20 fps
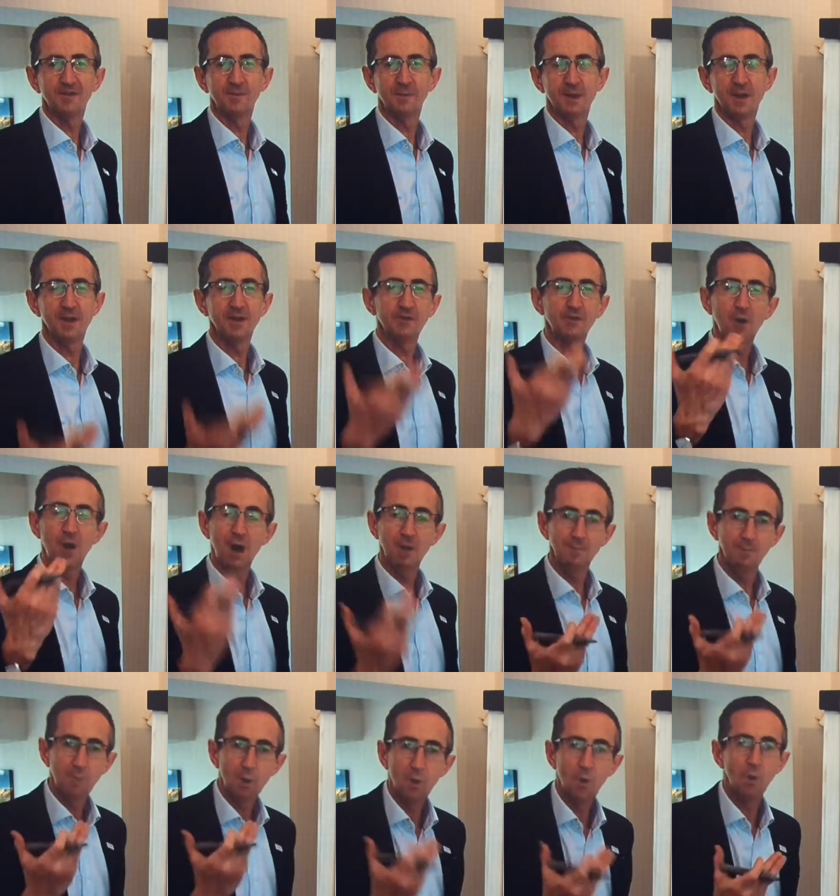this bit, and it's quite
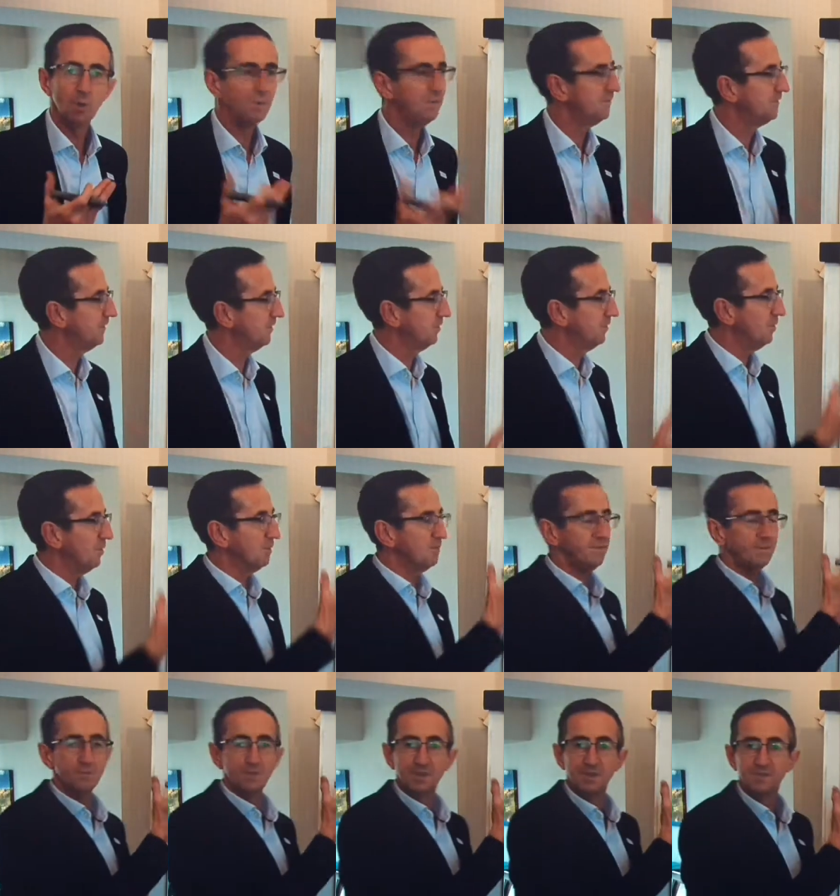important to go
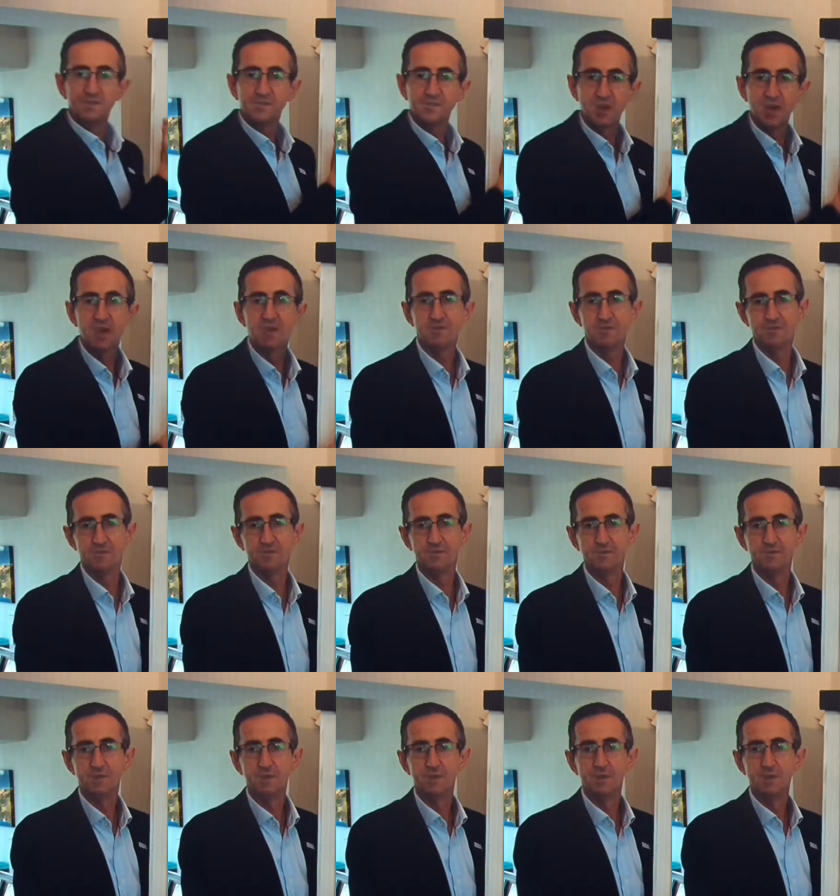through these
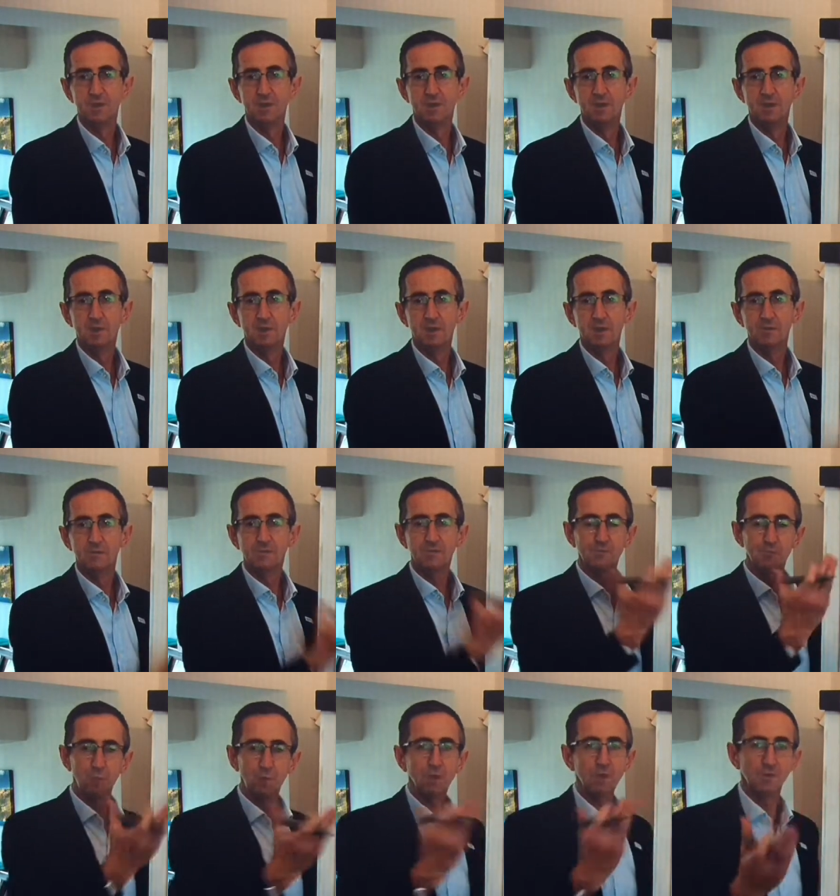stages.
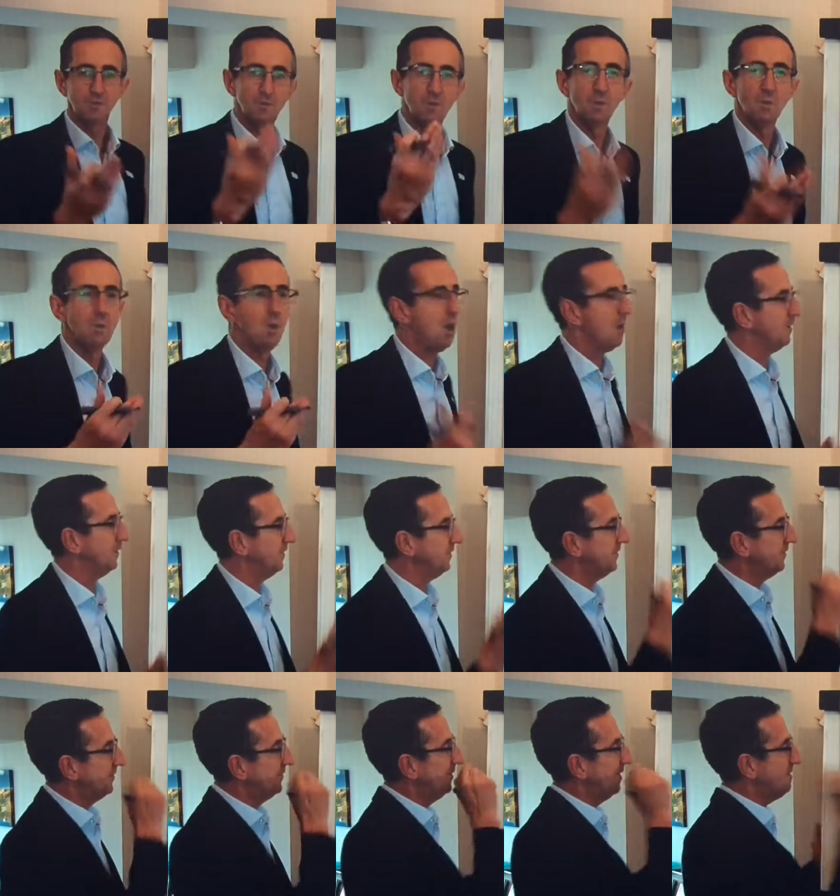Because what you don't want is
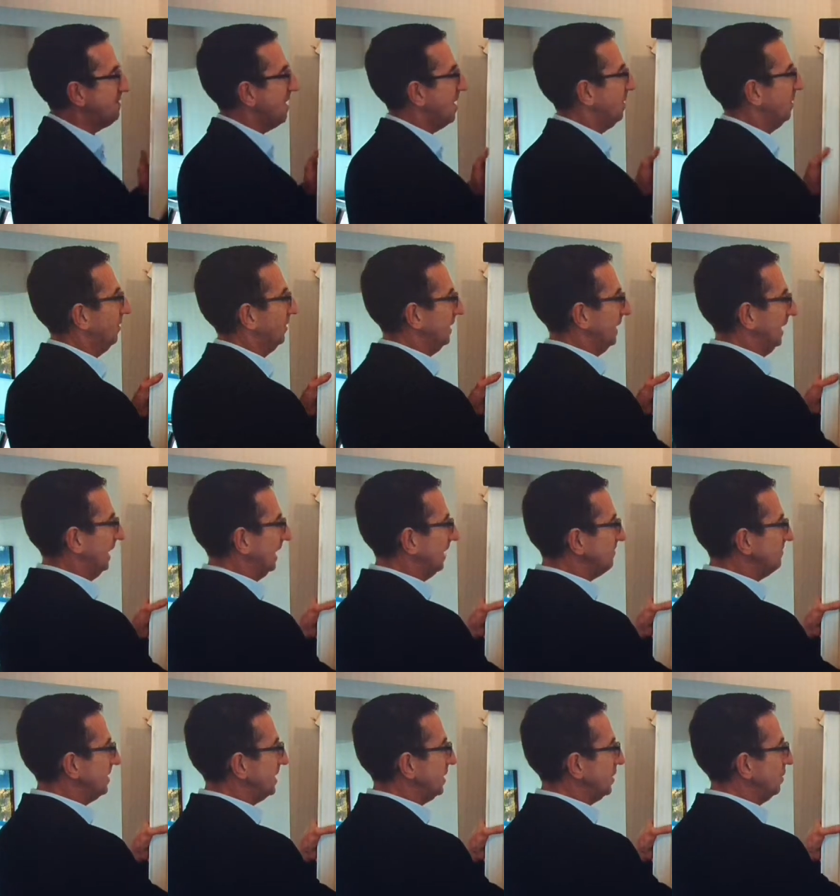to say, right, okay,
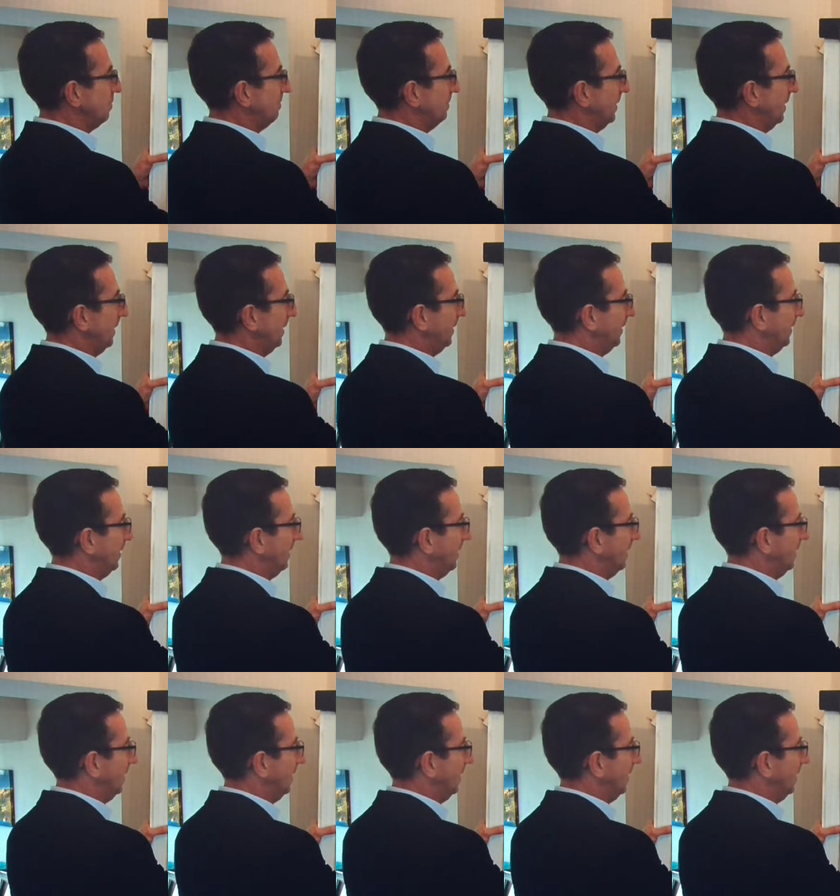give me a number,